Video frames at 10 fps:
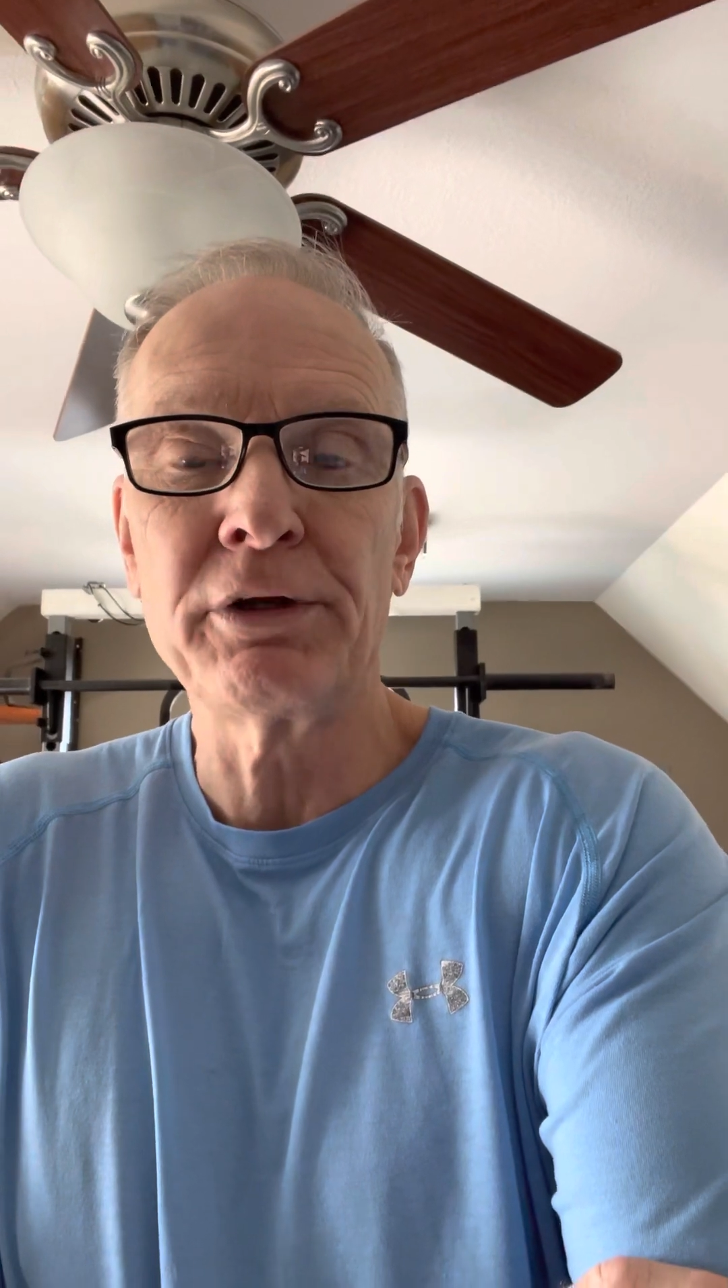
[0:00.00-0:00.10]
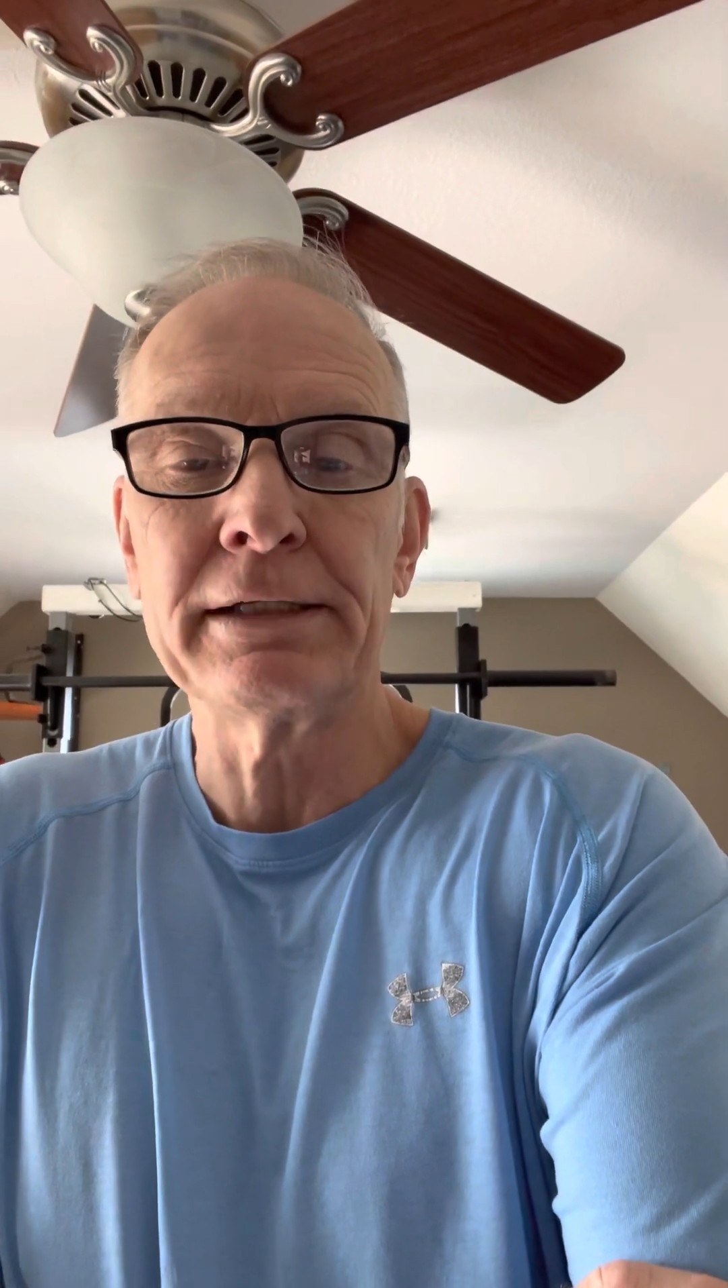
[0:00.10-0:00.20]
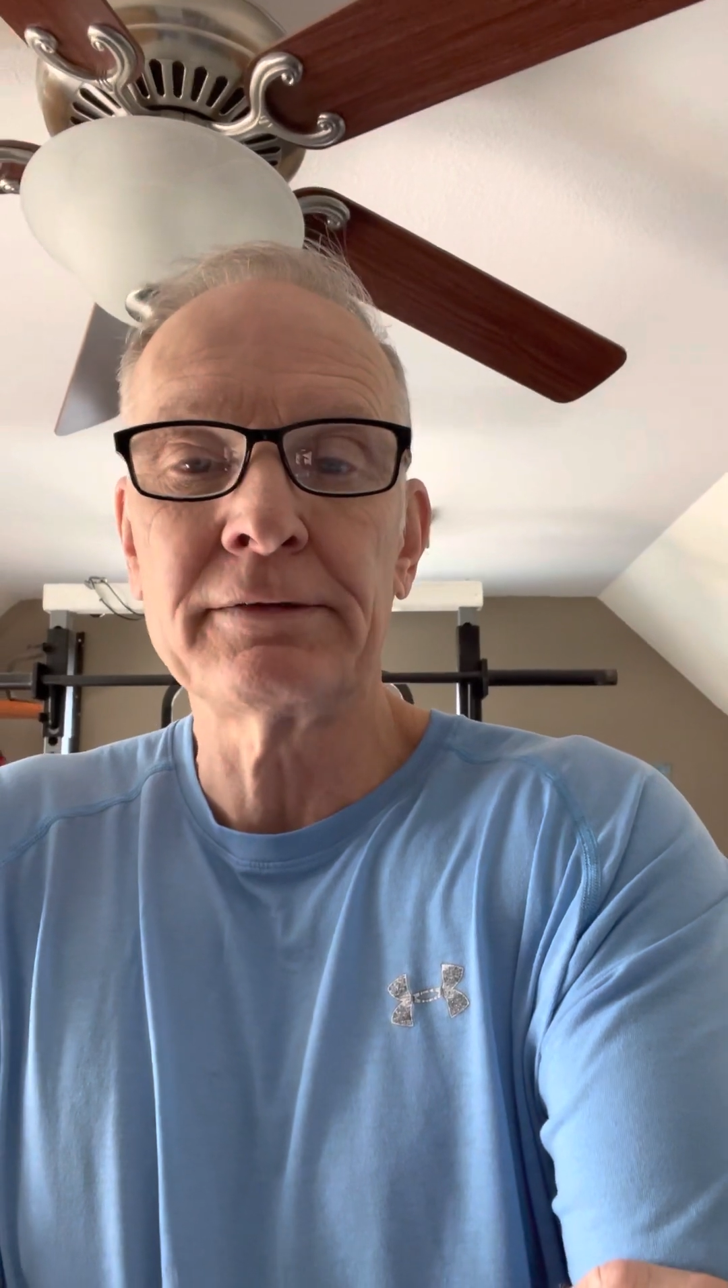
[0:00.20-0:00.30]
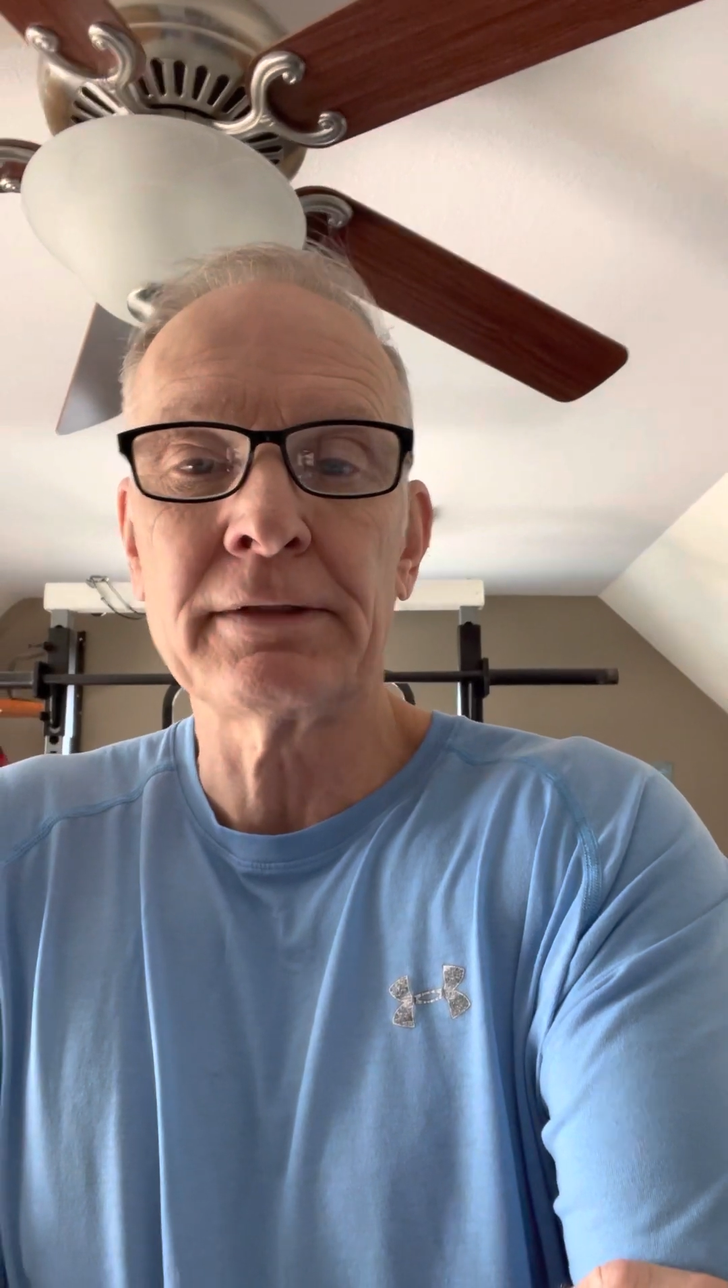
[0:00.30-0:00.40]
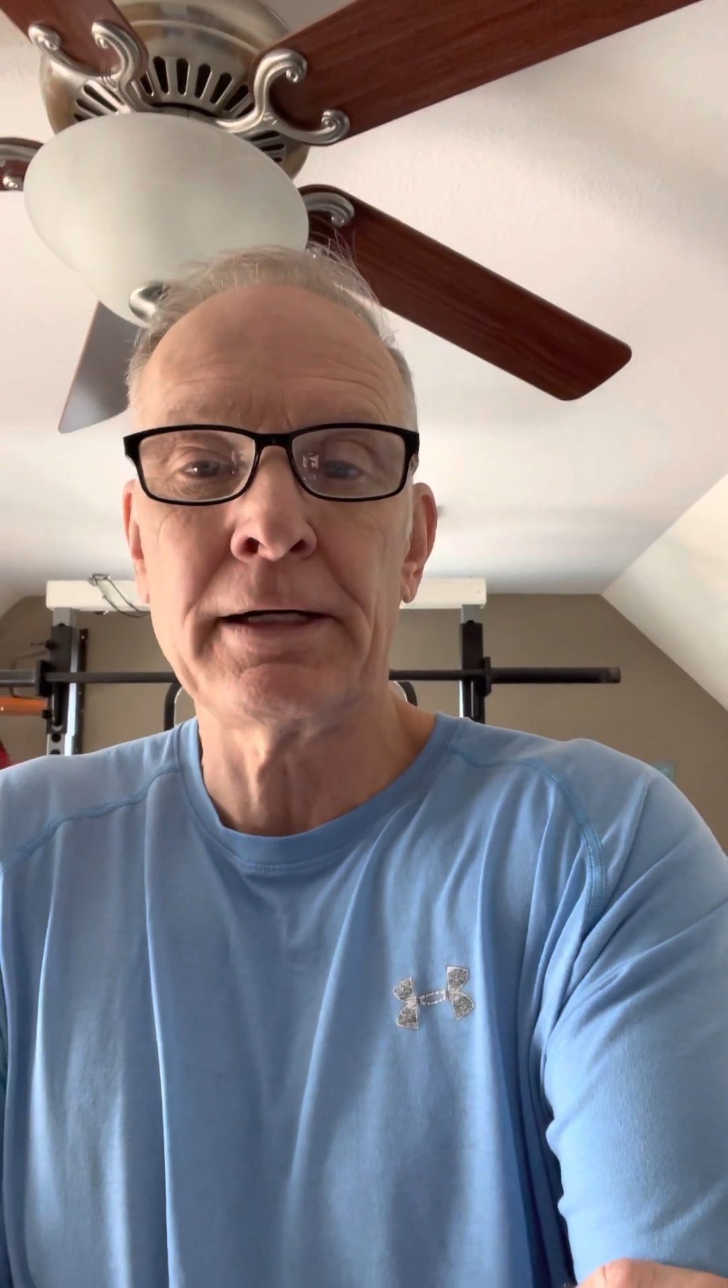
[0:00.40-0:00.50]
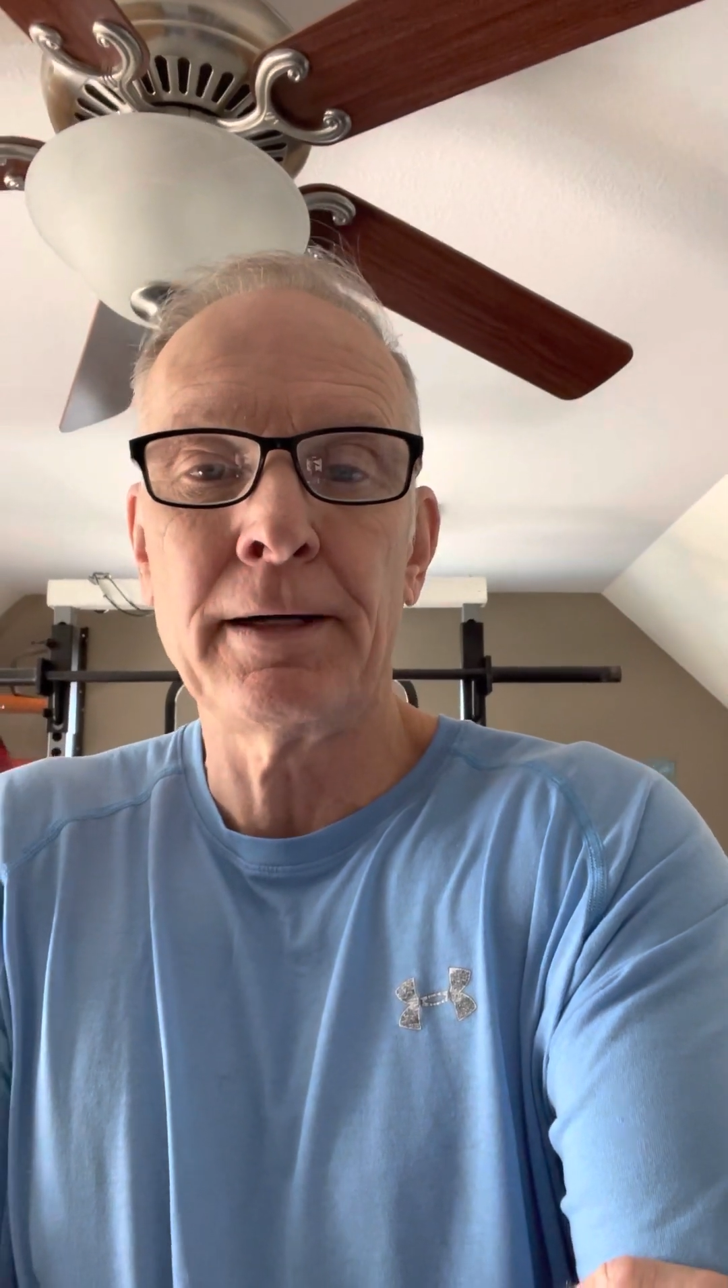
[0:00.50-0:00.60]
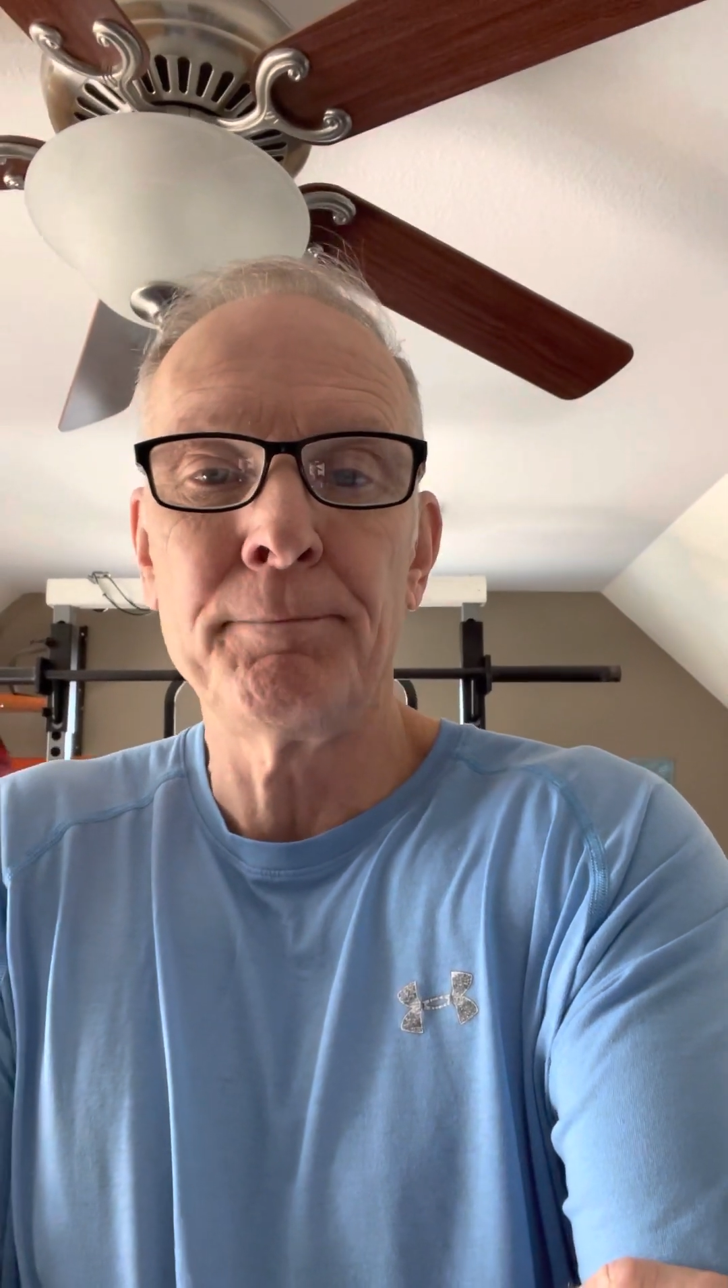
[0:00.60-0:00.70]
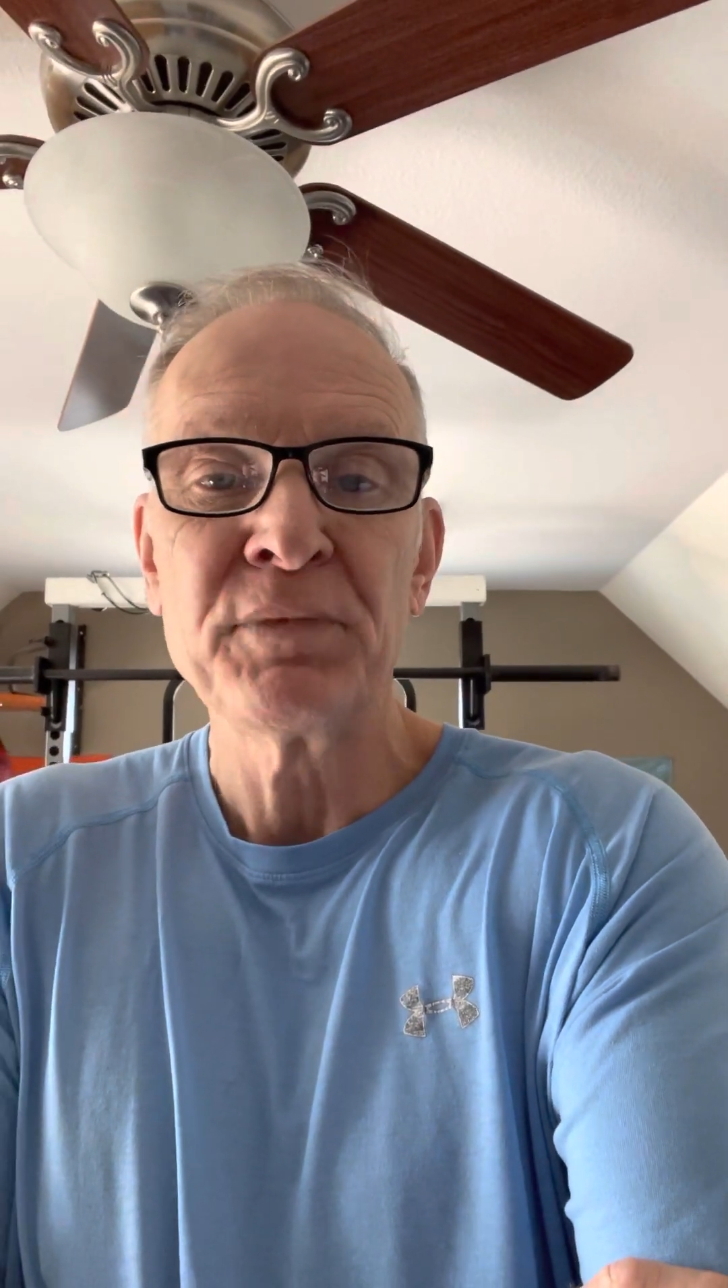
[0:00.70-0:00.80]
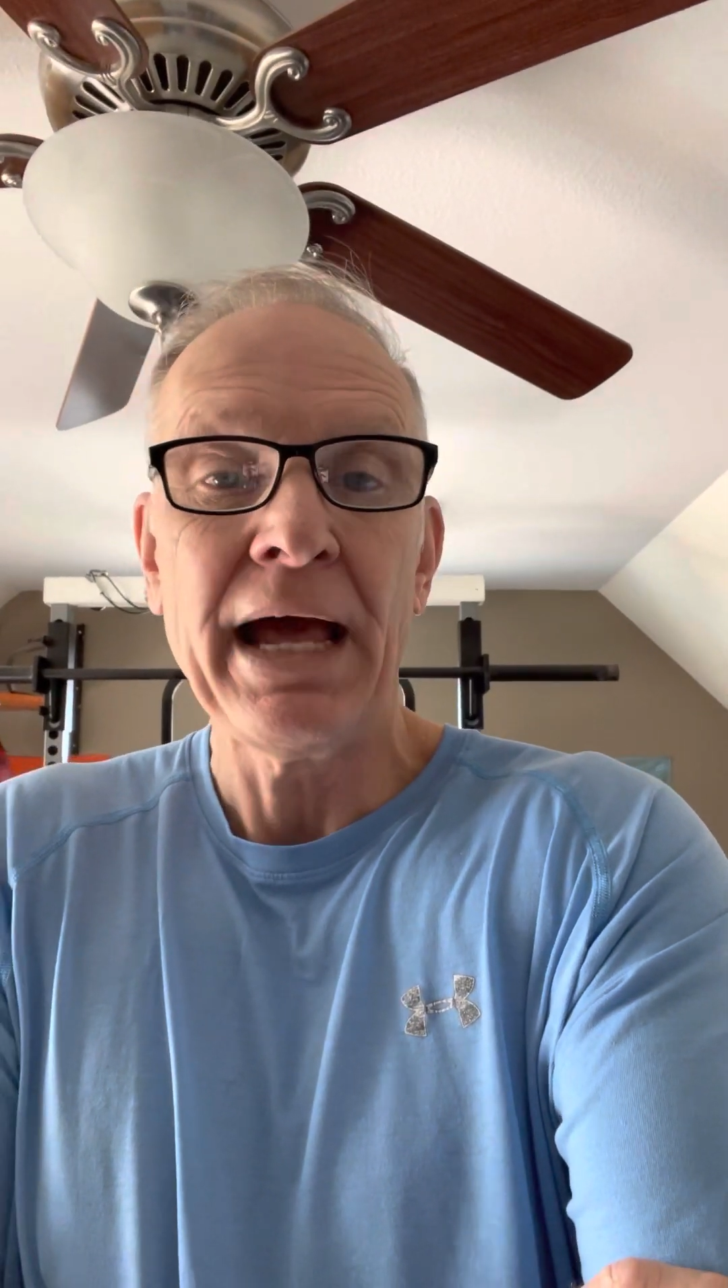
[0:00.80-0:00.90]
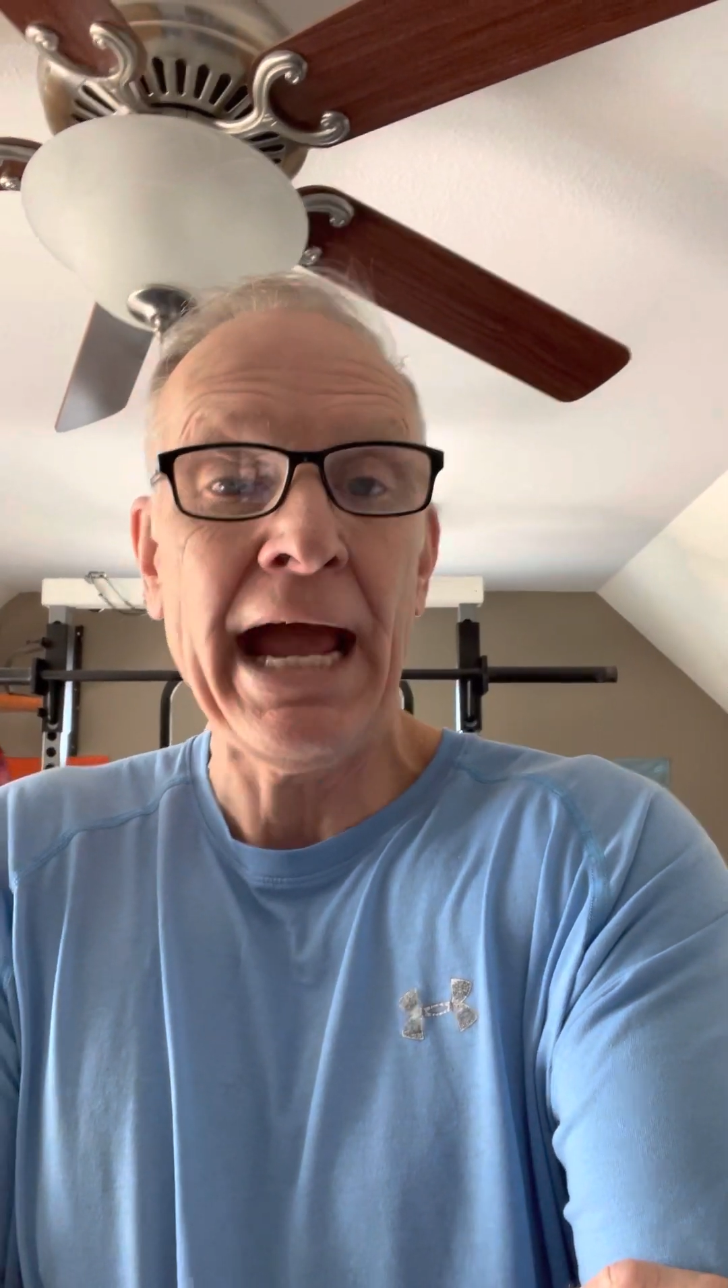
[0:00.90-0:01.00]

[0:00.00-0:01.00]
it um,